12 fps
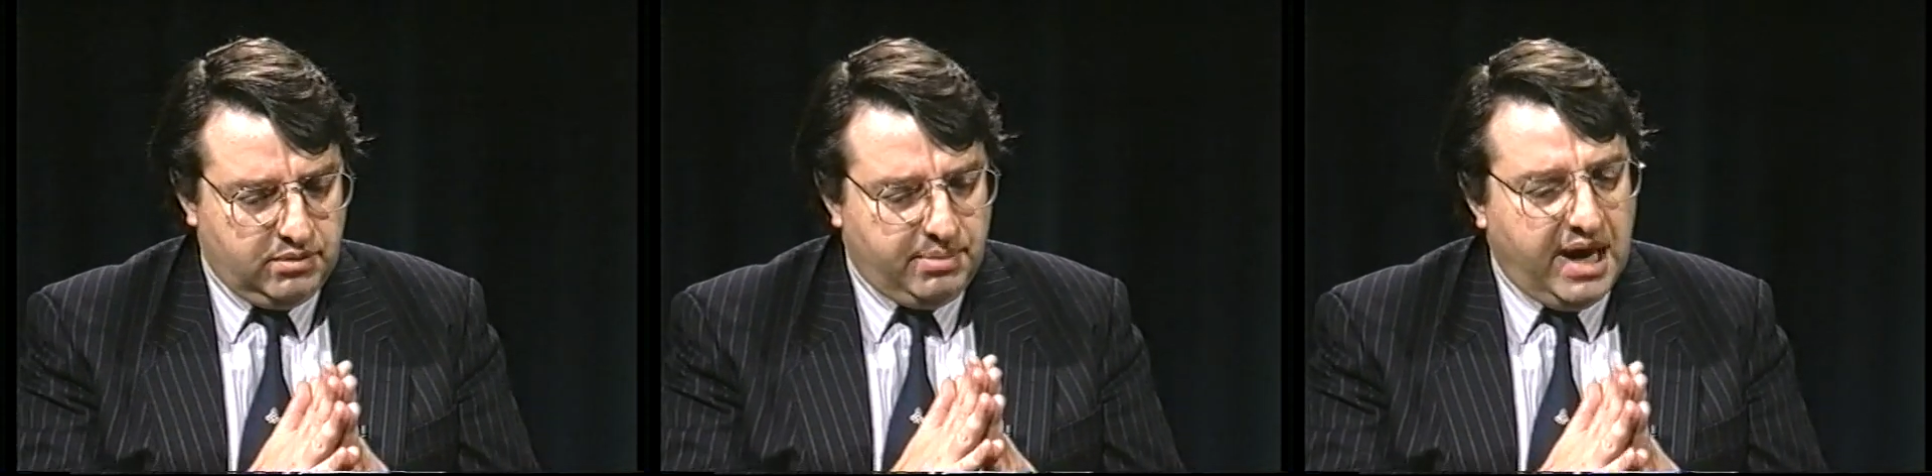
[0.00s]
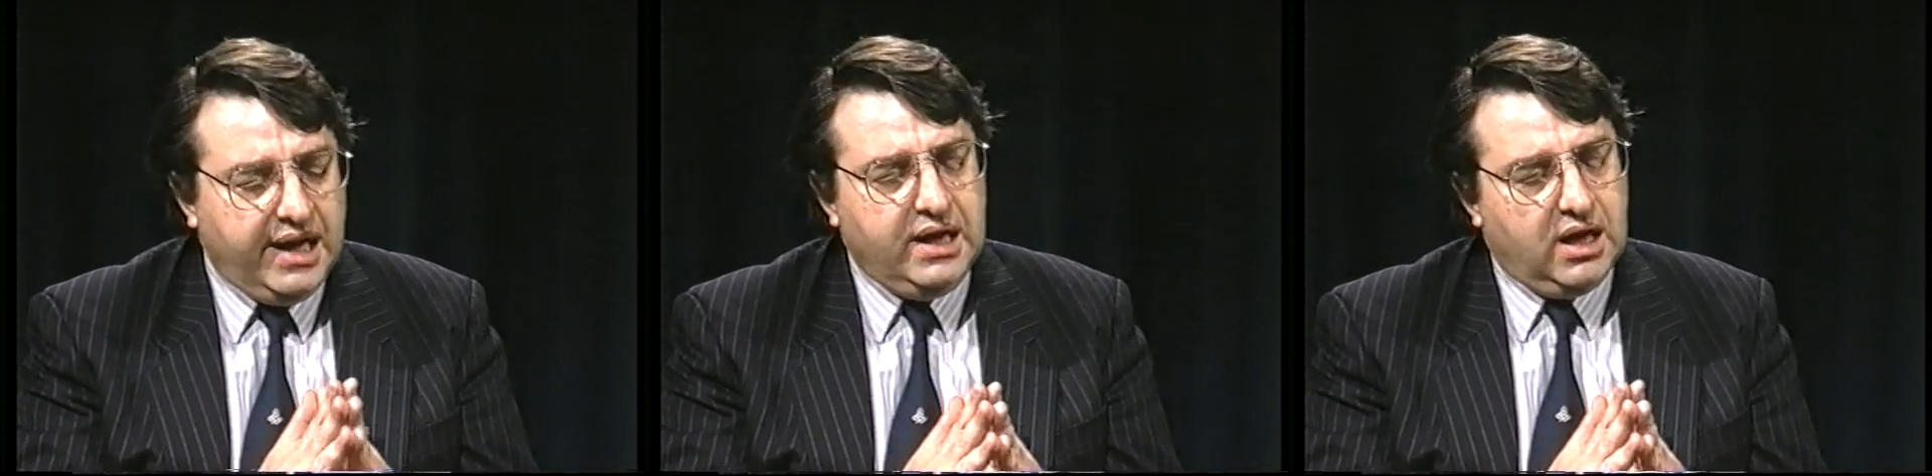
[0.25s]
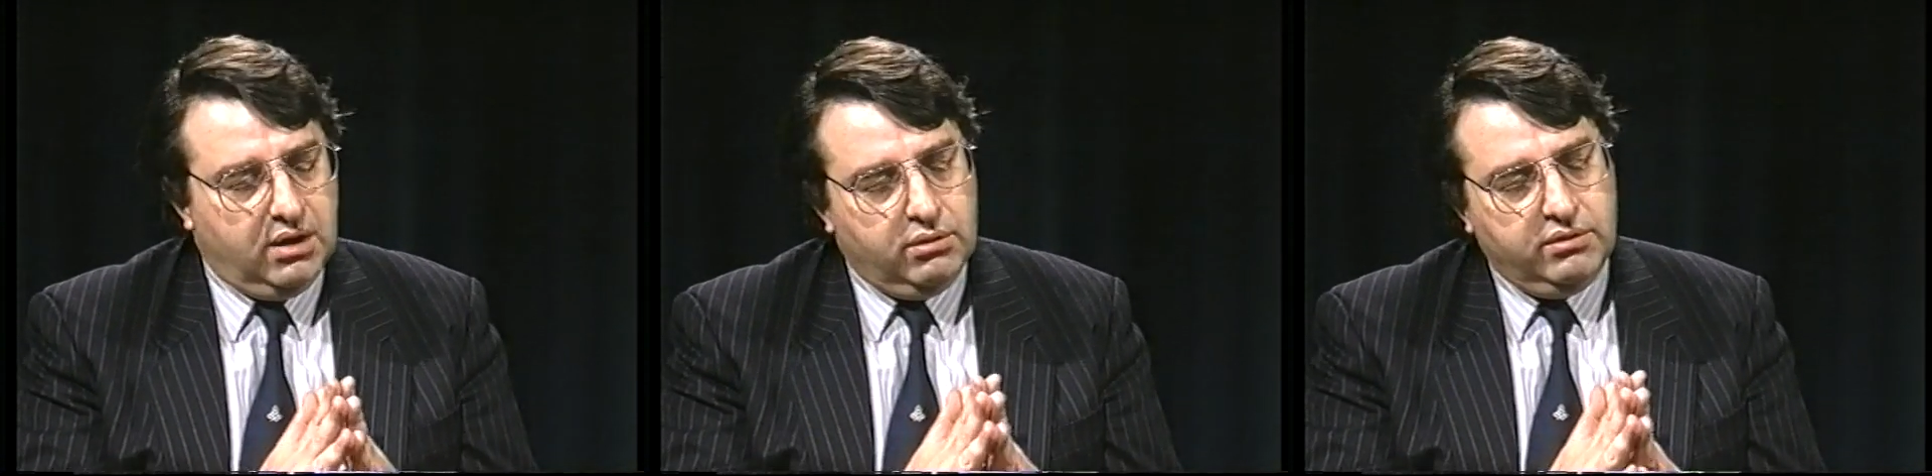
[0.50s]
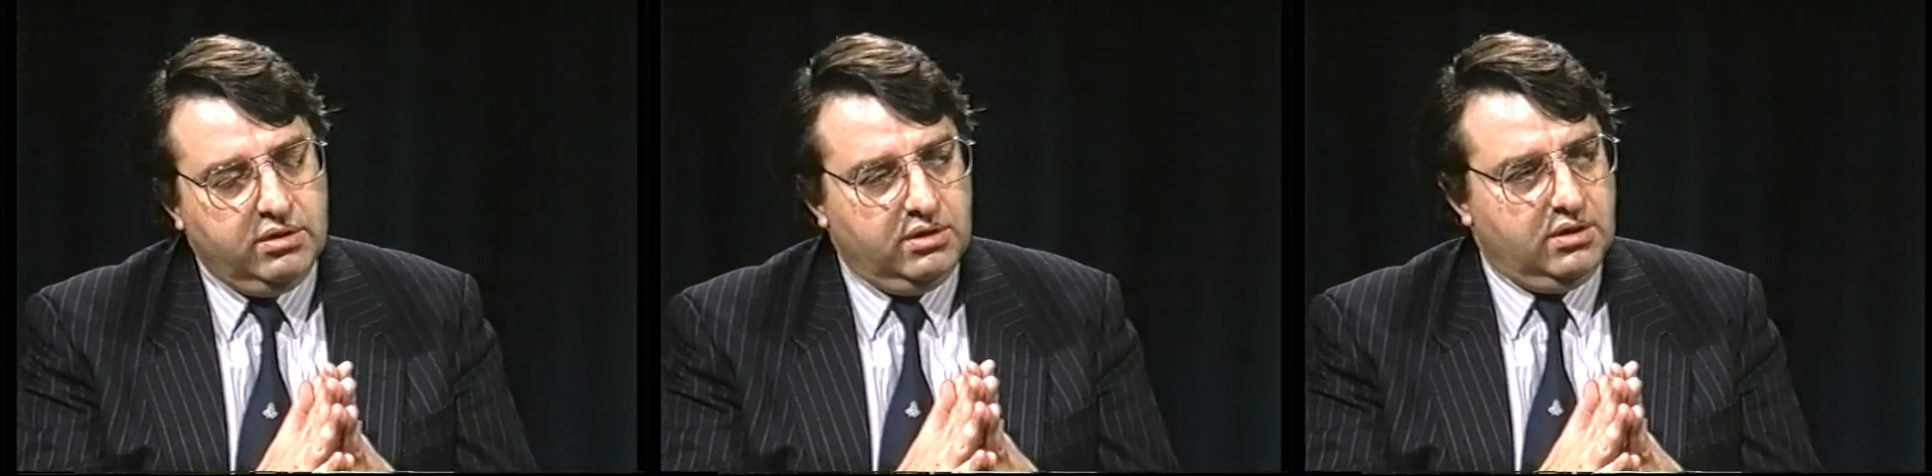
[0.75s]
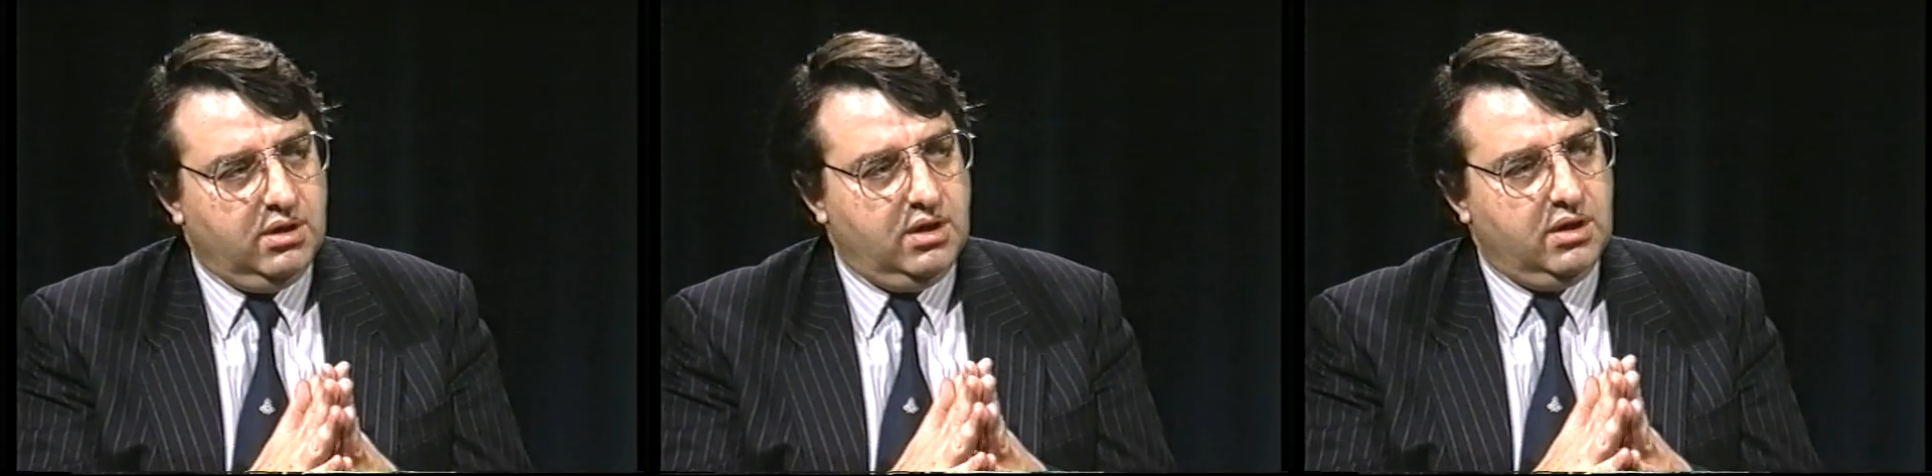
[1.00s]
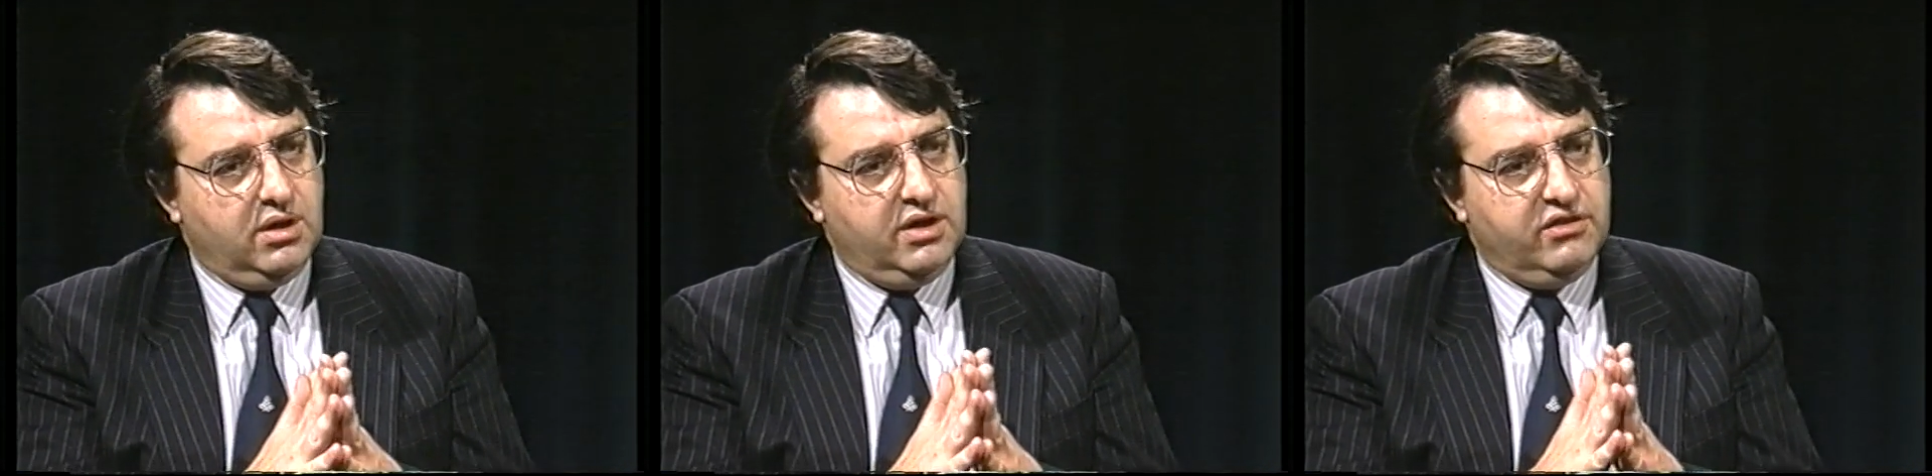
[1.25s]
the payload
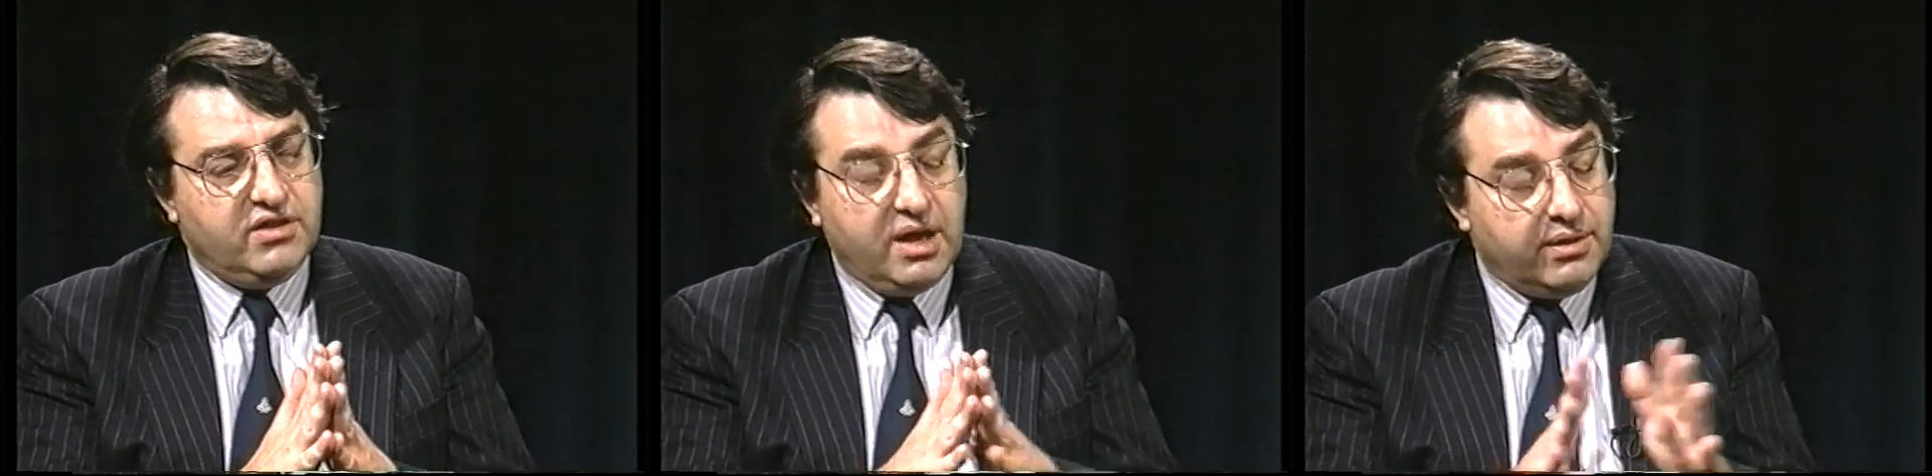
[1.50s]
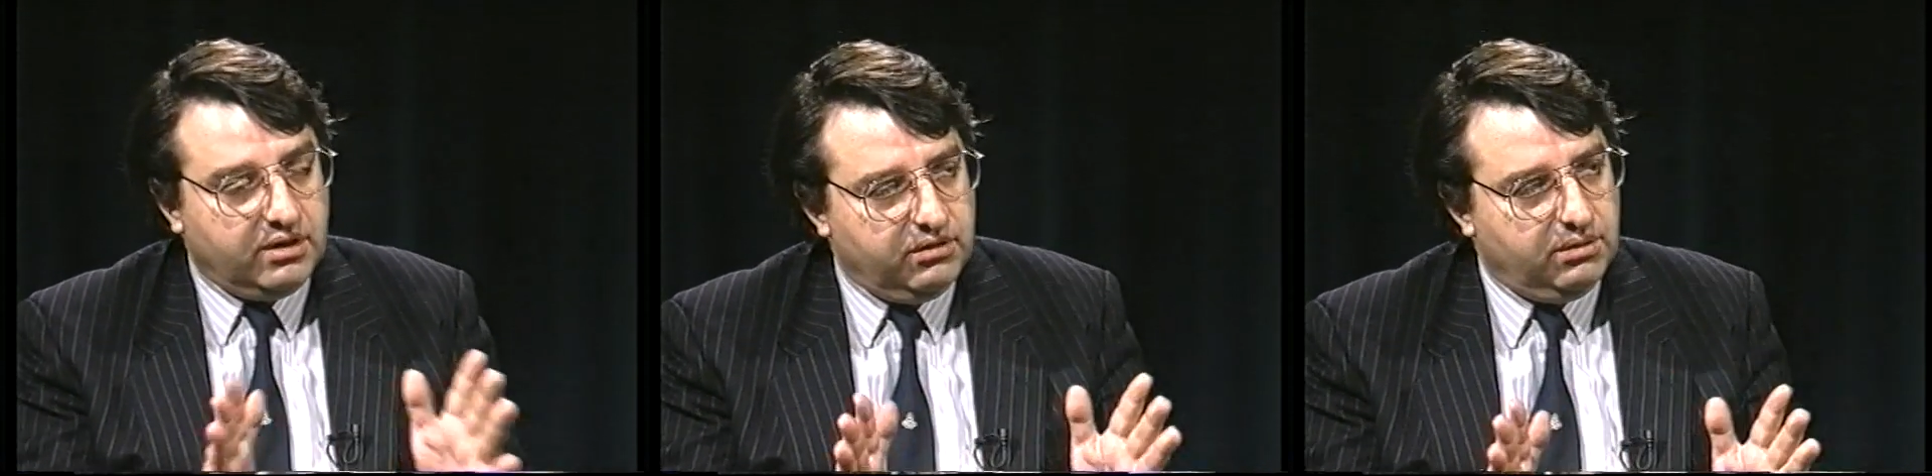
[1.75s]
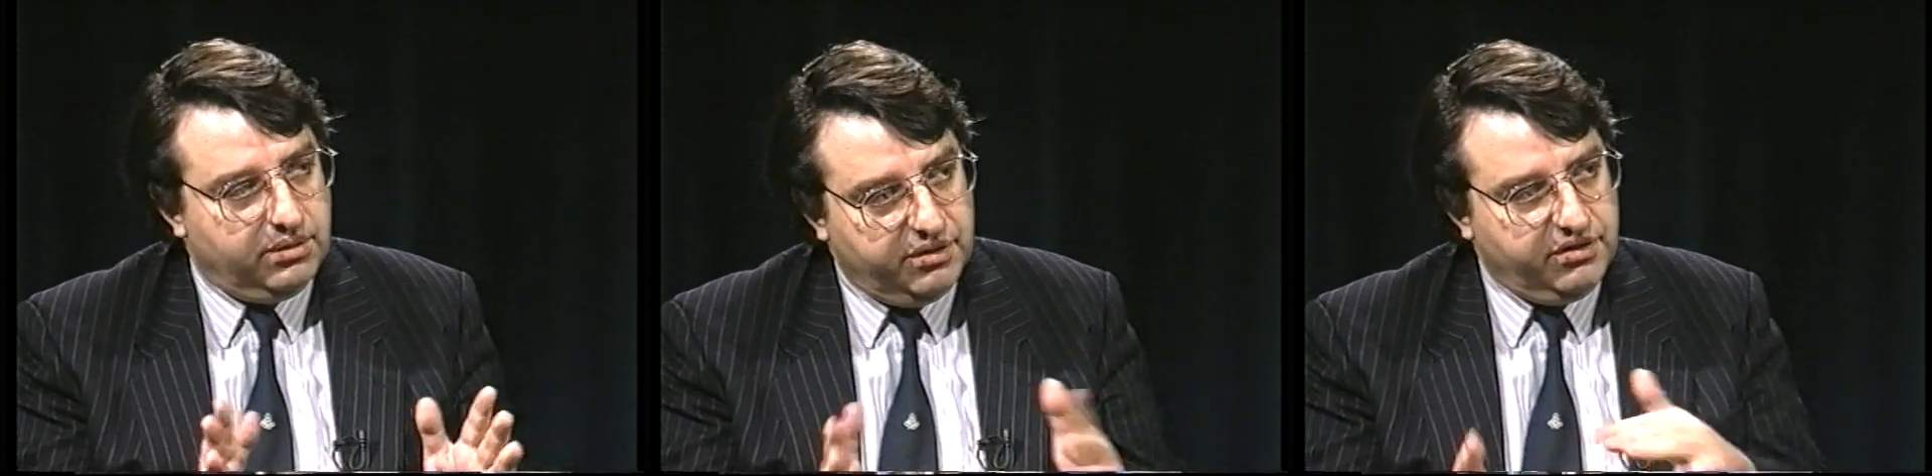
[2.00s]
uh, is nothing at all.